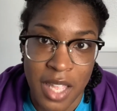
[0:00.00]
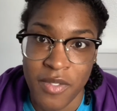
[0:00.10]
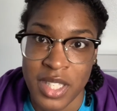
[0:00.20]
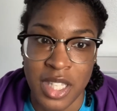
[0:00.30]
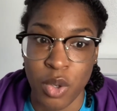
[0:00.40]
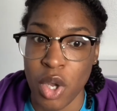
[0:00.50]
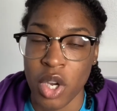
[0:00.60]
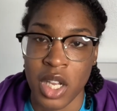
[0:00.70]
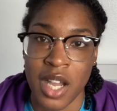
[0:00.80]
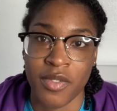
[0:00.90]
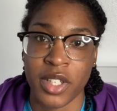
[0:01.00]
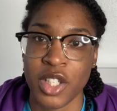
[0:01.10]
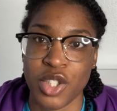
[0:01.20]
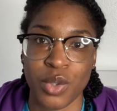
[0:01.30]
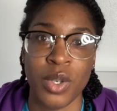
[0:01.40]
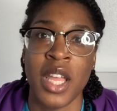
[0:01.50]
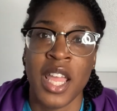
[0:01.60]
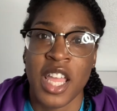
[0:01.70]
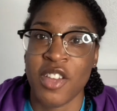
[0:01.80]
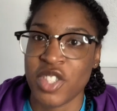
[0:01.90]
is no longer confidential
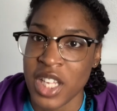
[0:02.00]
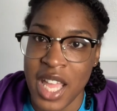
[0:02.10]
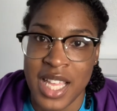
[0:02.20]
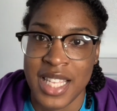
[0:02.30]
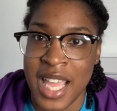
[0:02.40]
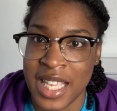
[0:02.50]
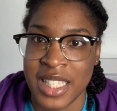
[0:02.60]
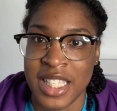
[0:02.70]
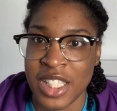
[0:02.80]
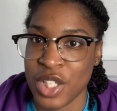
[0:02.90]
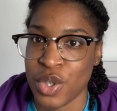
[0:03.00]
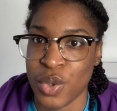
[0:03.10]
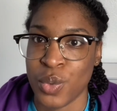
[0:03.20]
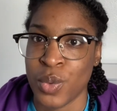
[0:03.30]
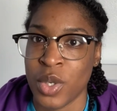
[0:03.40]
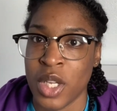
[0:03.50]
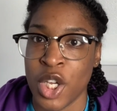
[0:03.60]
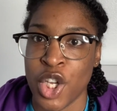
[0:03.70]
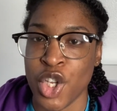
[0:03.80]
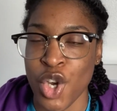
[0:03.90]
if she has access to
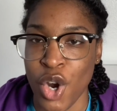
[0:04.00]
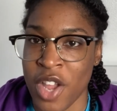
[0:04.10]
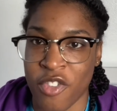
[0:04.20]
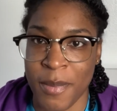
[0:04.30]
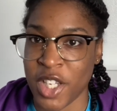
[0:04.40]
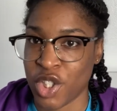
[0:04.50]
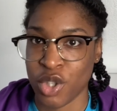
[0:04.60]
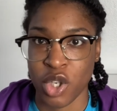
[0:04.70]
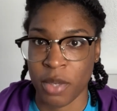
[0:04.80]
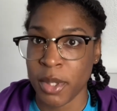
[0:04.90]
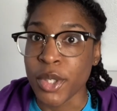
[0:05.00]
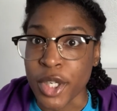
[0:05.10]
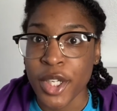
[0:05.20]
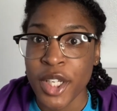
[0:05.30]
your information on your computer.